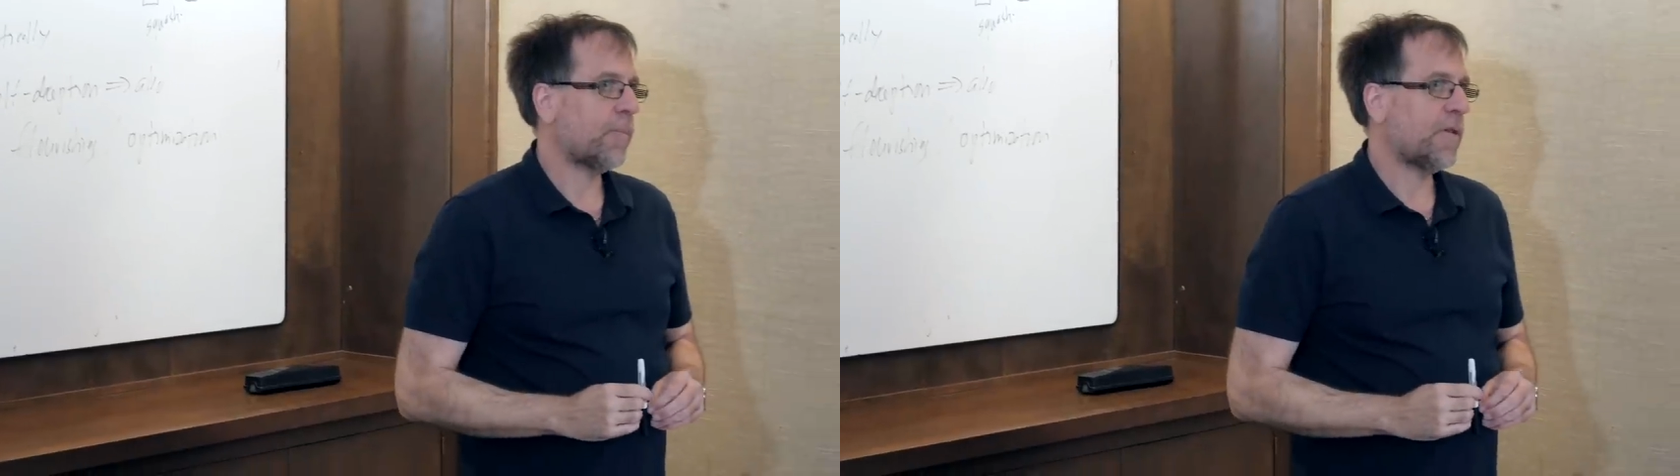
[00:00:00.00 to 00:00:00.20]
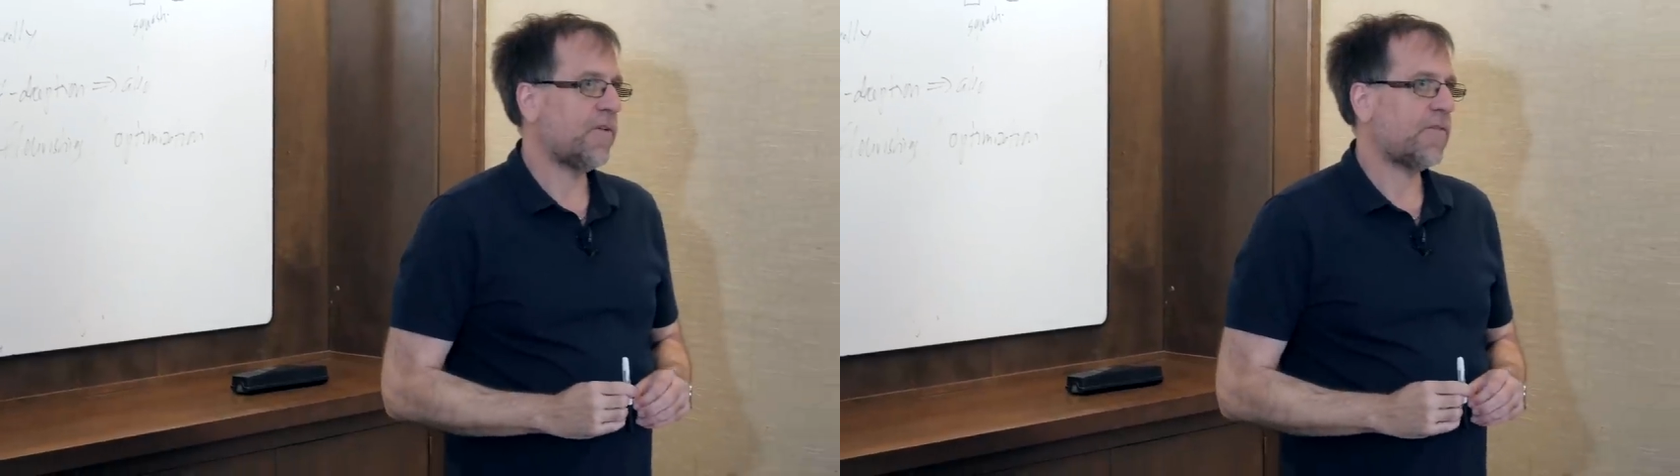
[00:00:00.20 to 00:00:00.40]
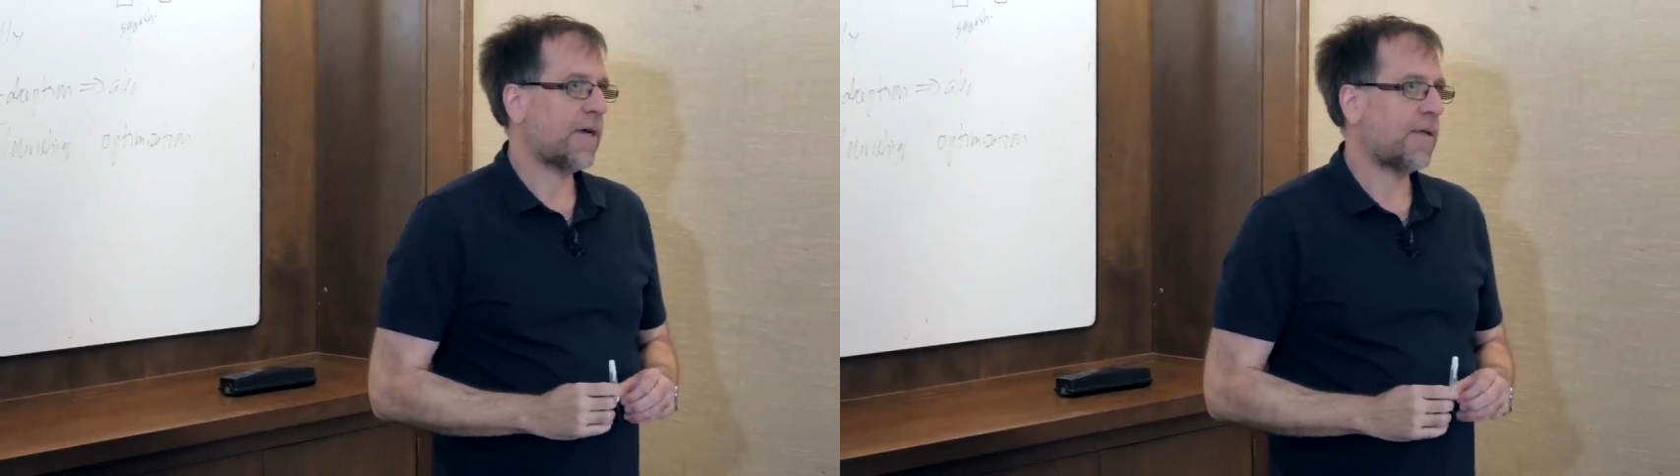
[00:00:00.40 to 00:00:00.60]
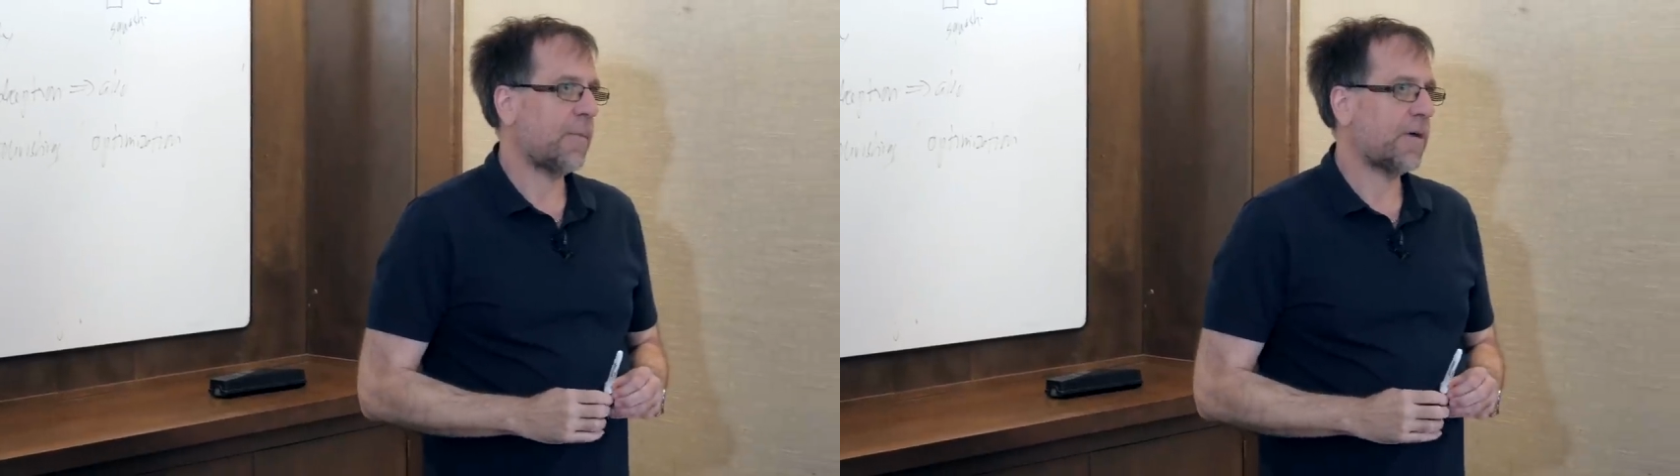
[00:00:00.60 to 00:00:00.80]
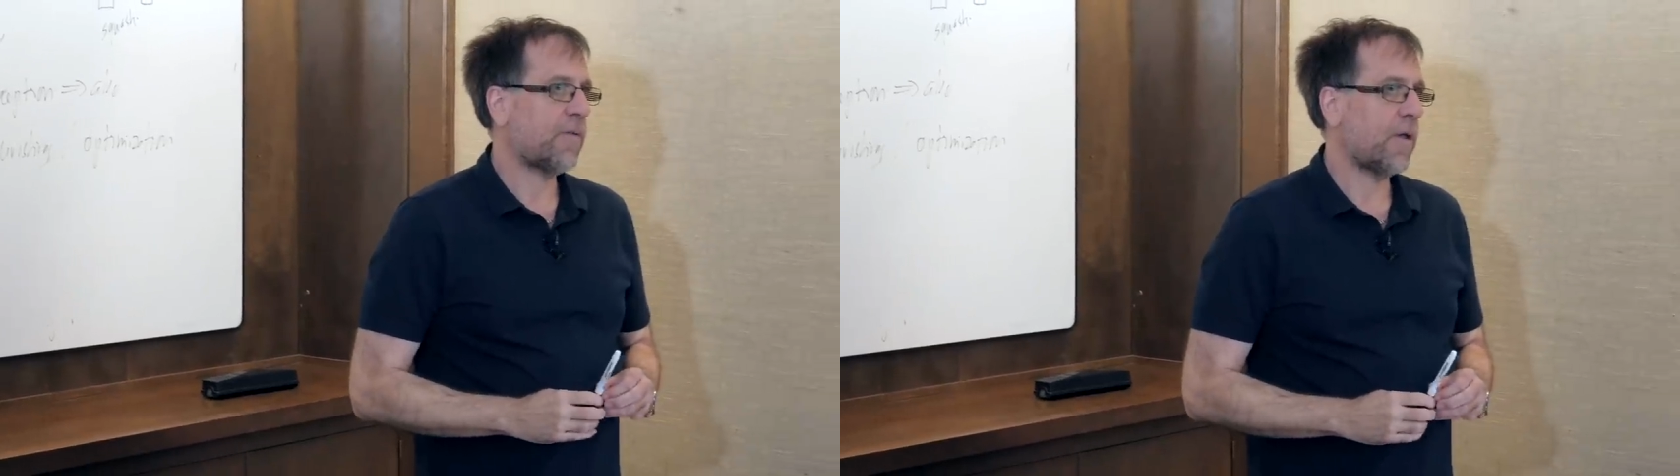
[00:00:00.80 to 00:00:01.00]
at least
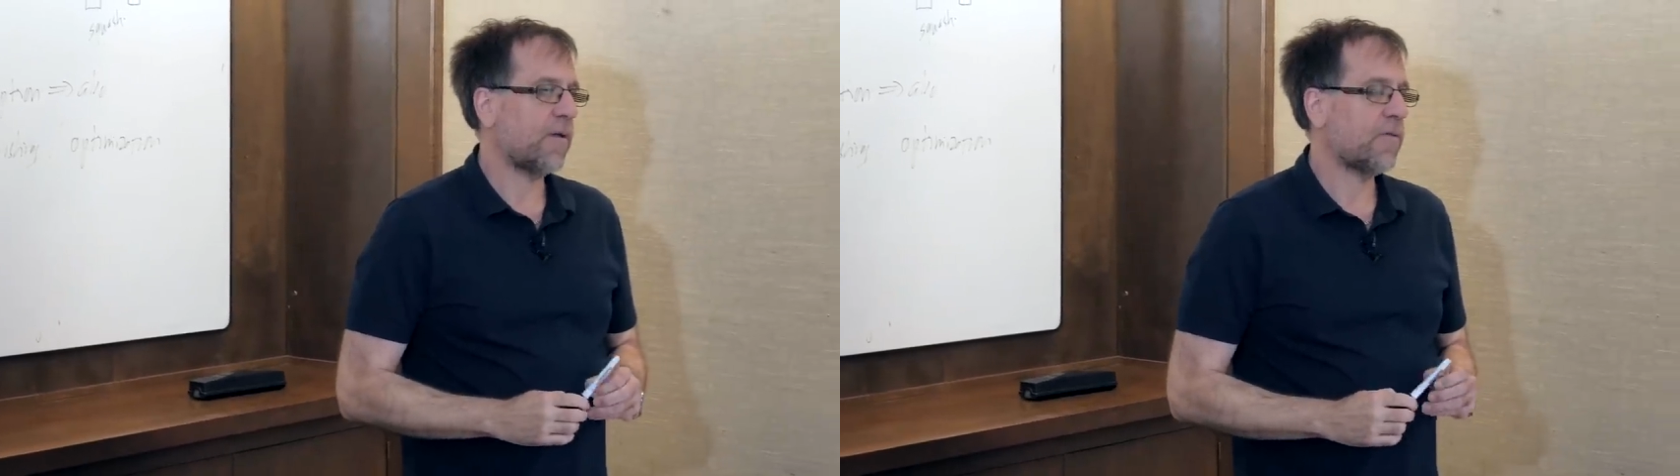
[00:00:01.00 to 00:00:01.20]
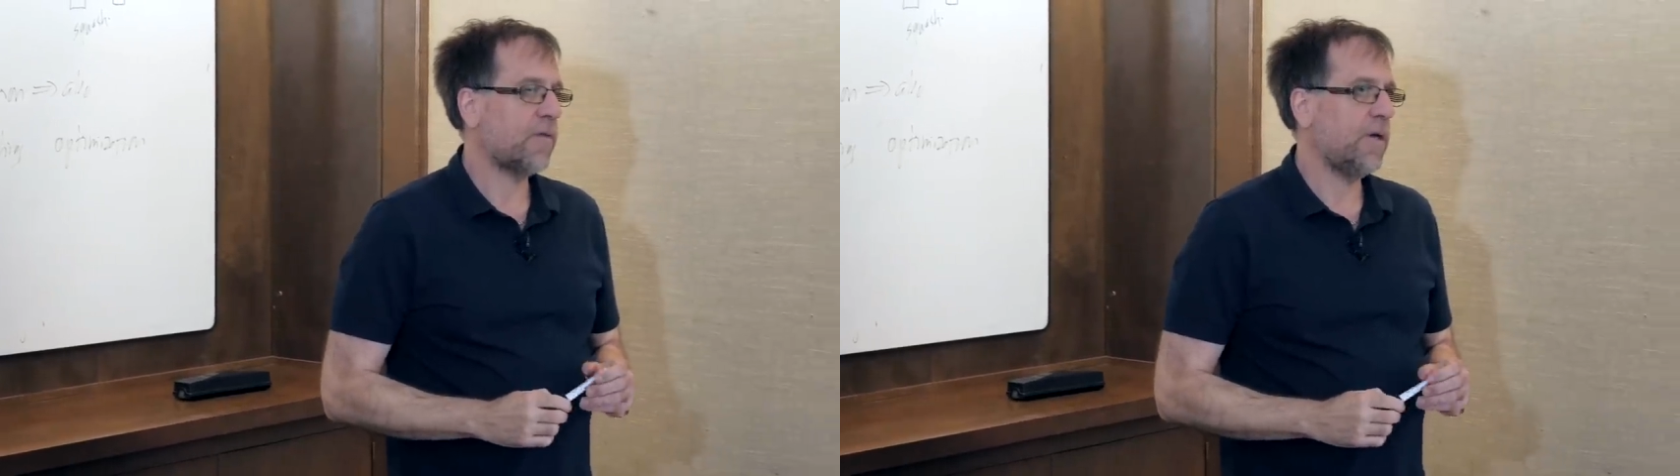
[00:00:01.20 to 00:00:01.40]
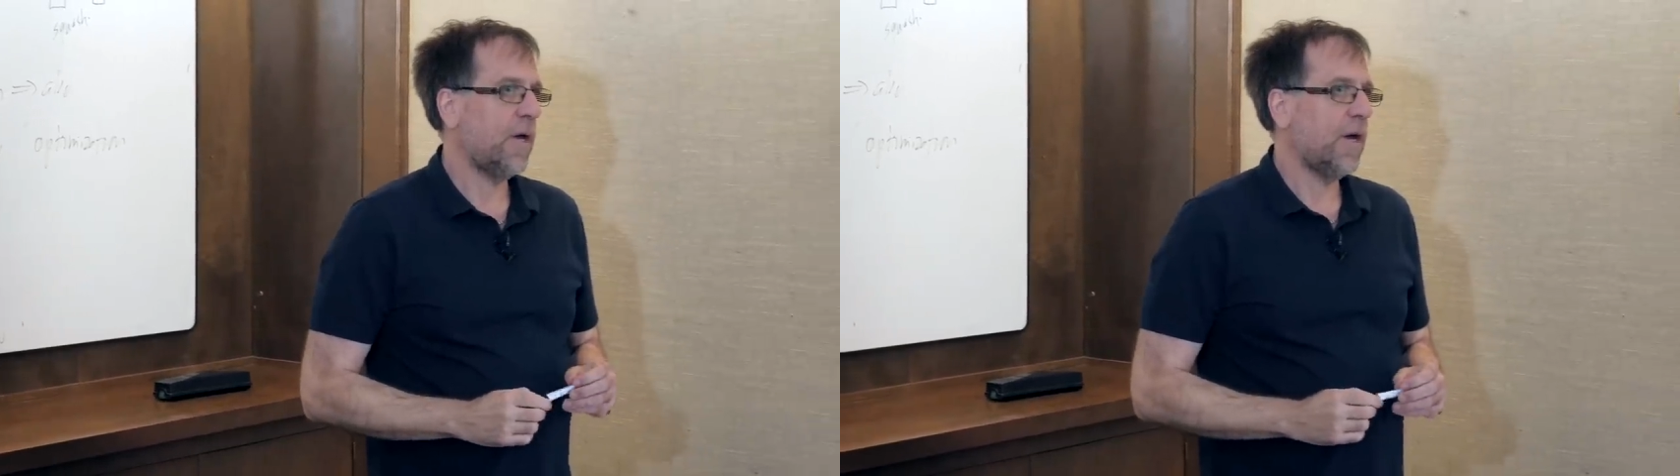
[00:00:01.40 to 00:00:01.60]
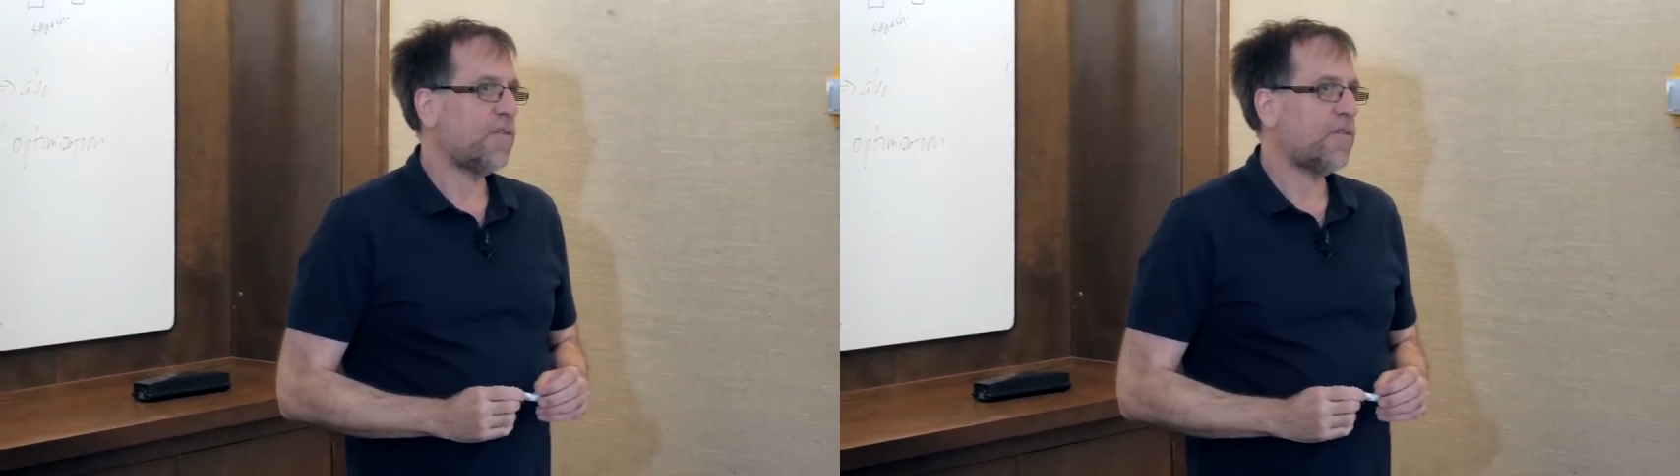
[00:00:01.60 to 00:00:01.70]
academic philosophy